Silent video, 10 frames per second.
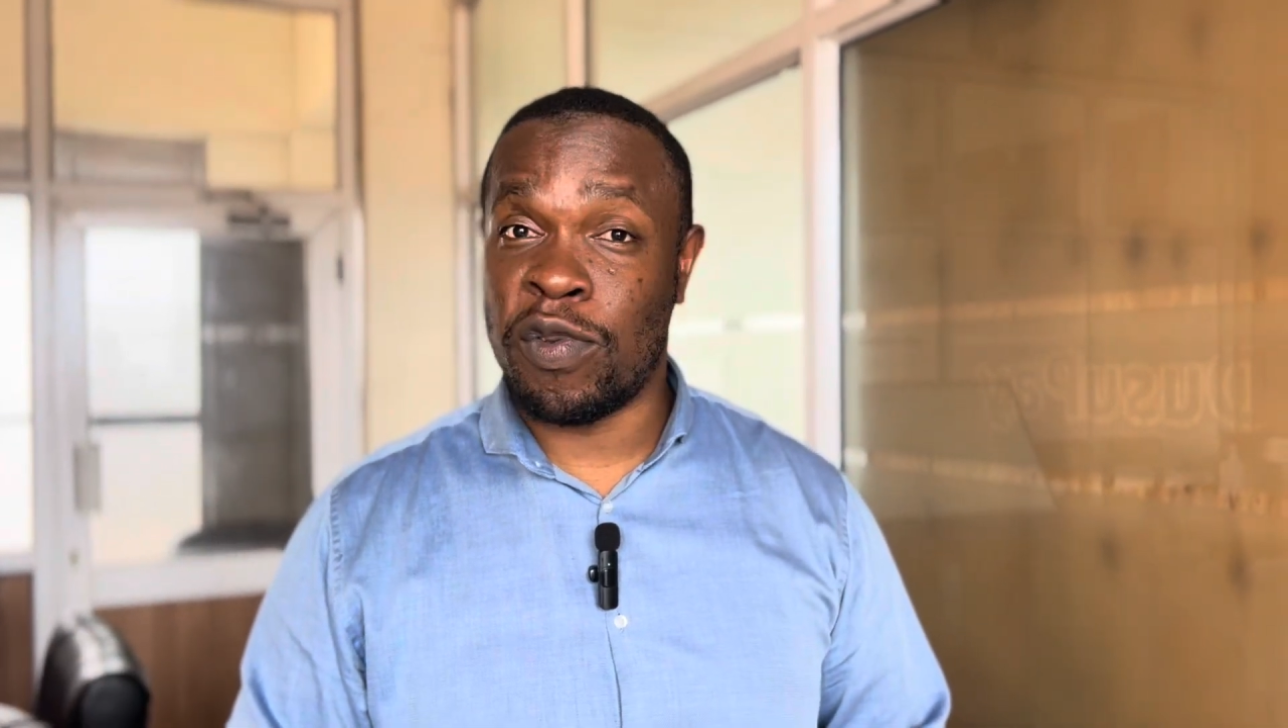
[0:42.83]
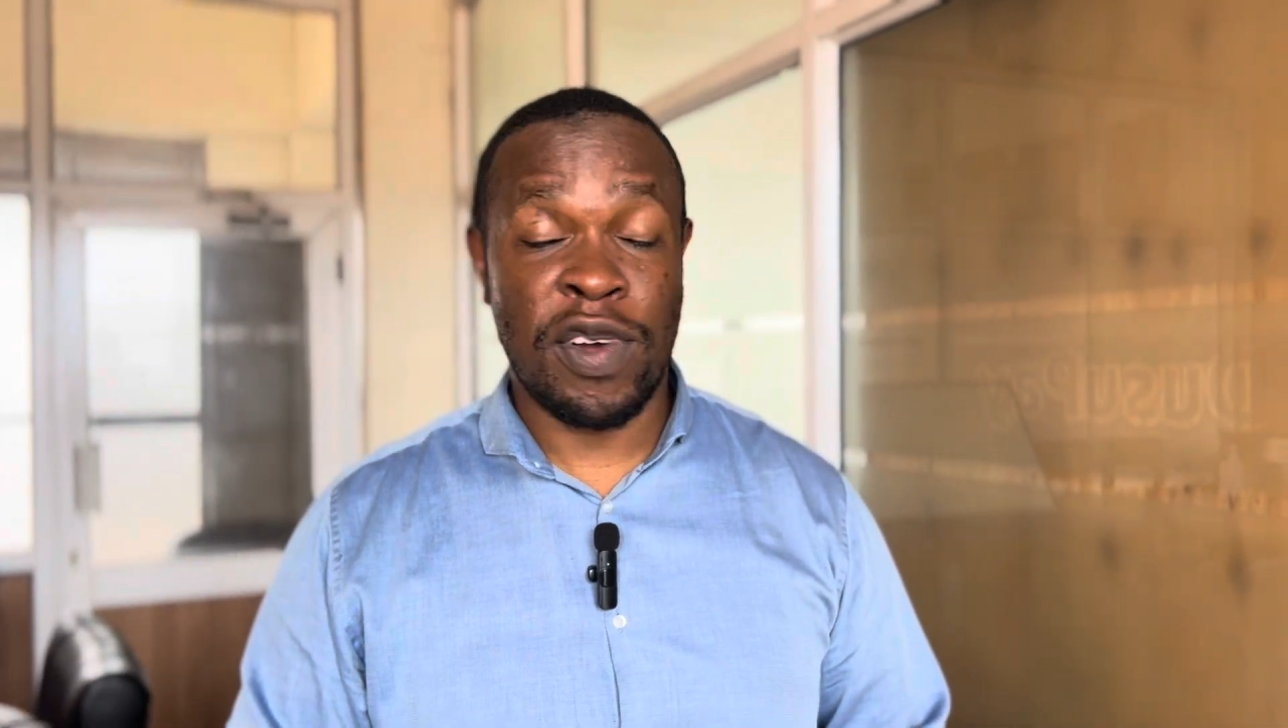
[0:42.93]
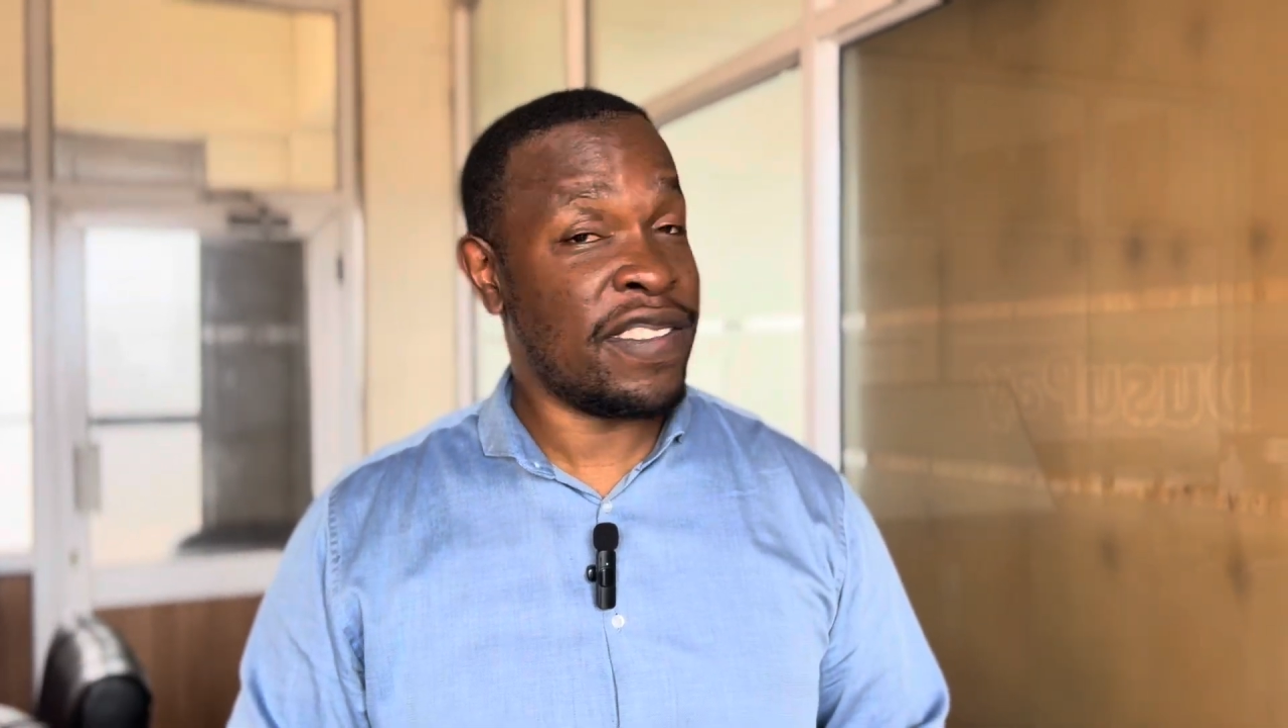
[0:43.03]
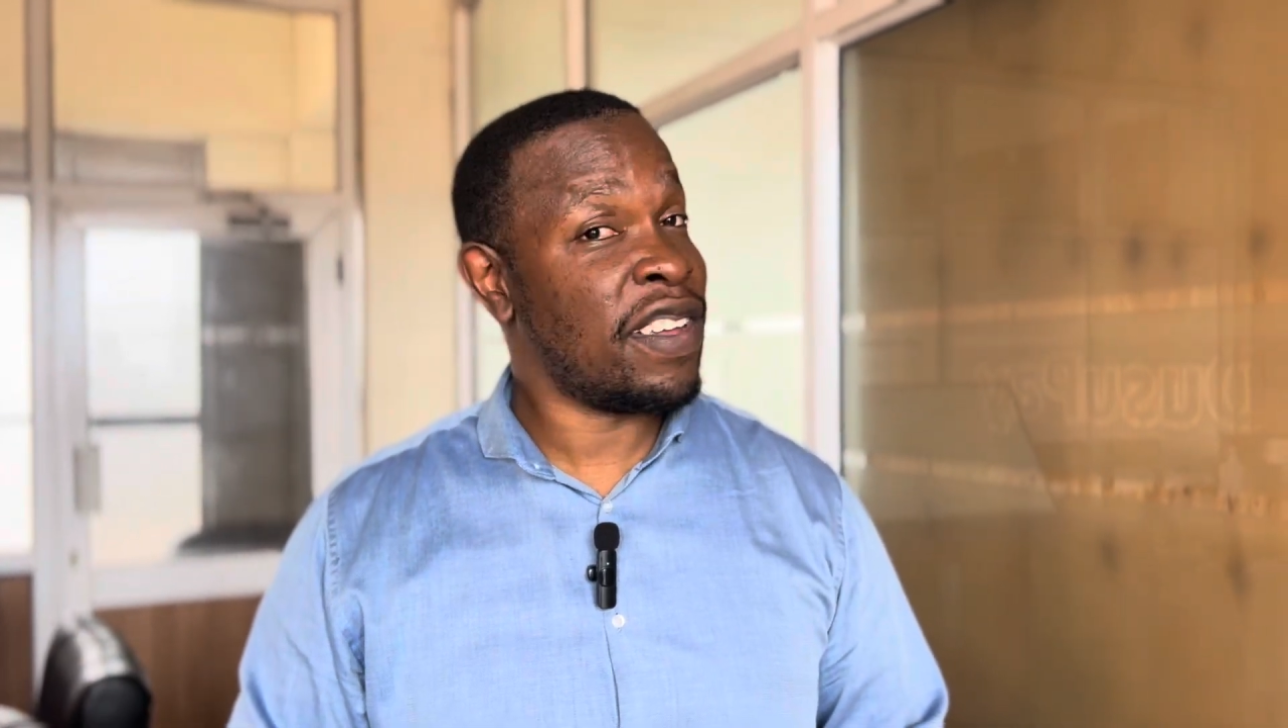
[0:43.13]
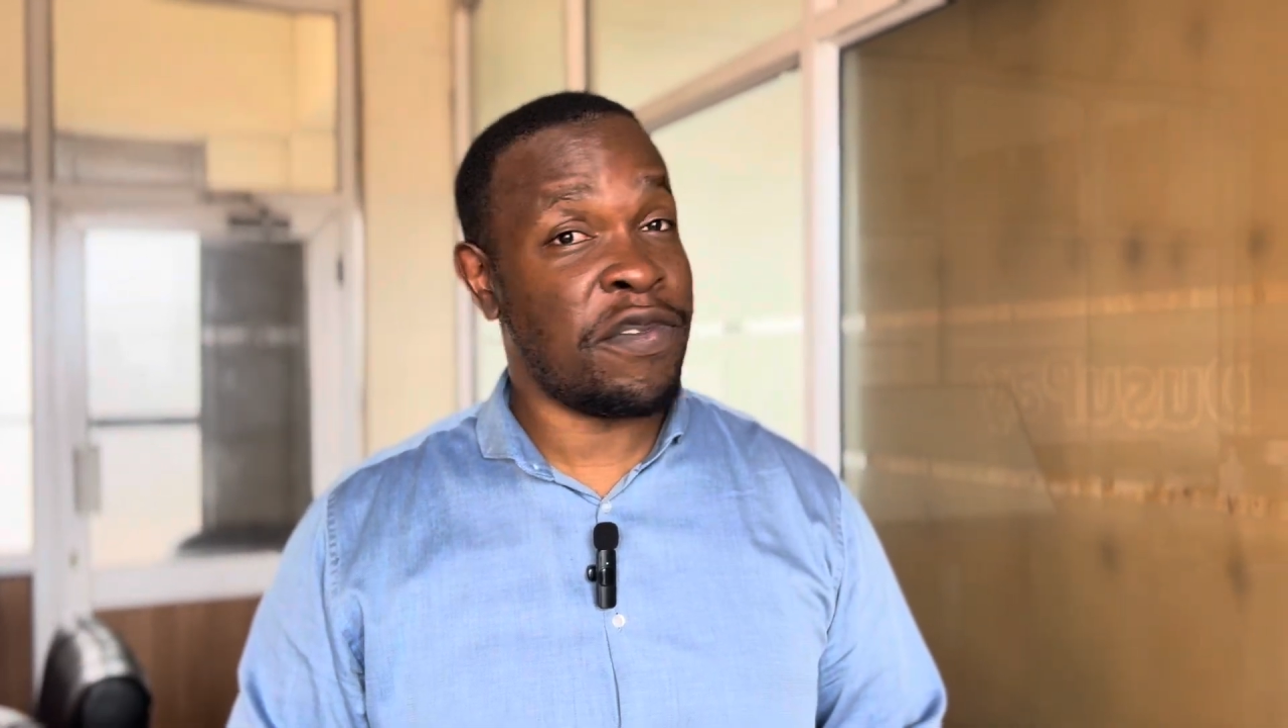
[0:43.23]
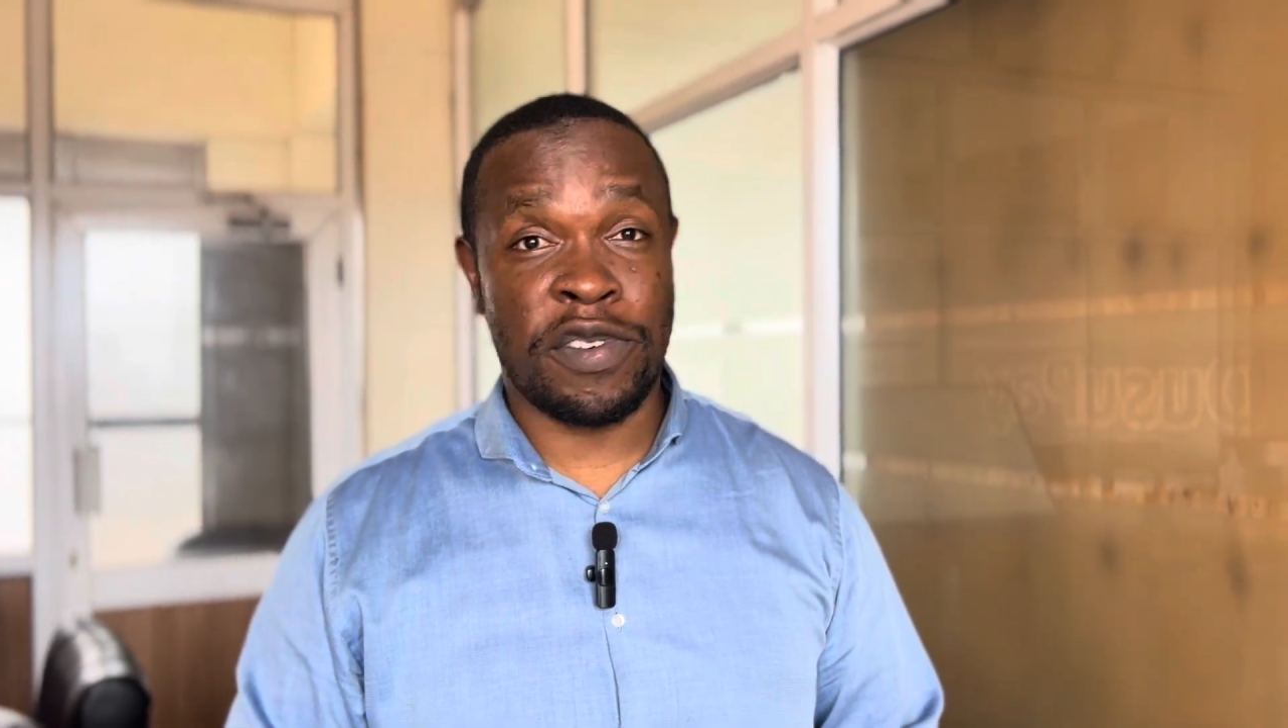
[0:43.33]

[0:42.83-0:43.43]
once and